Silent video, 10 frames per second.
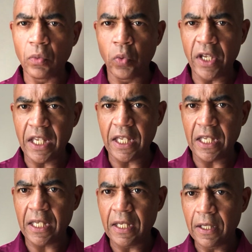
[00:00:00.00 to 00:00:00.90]

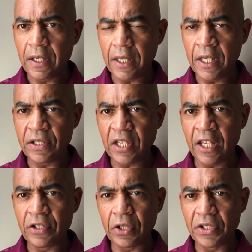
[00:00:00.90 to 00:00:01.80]
we
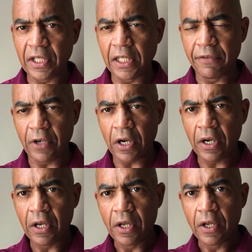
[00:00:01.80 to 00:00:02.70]
intend to deliver